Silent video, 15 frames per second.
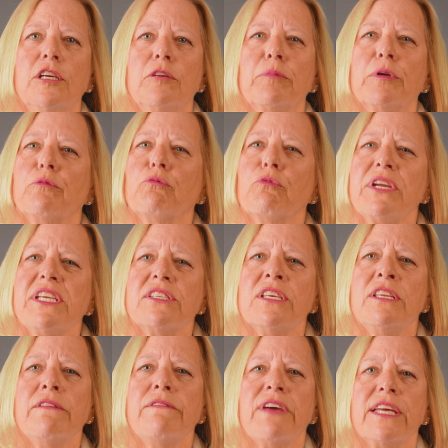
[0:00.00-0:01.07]
But
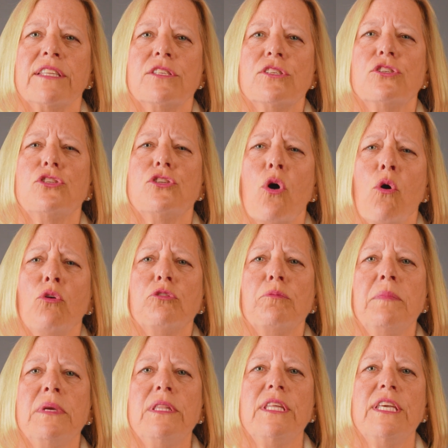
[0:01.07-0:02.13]
recent events don't
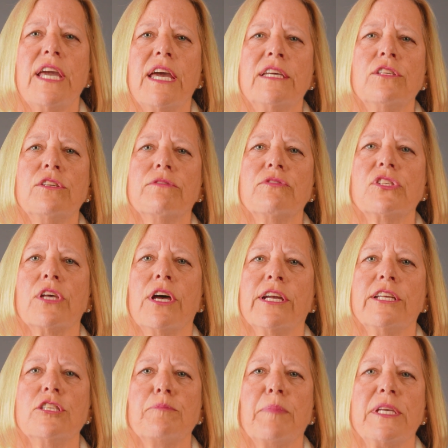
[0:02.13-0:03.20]
mean the end of
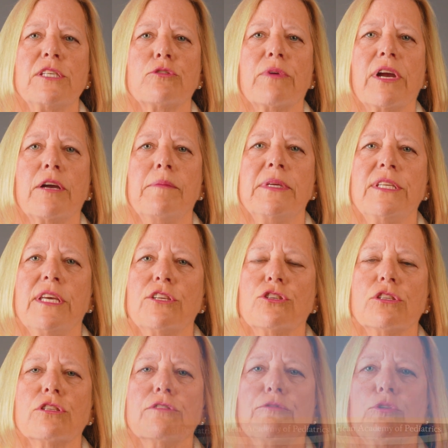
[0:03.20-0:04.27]
science-based recommendations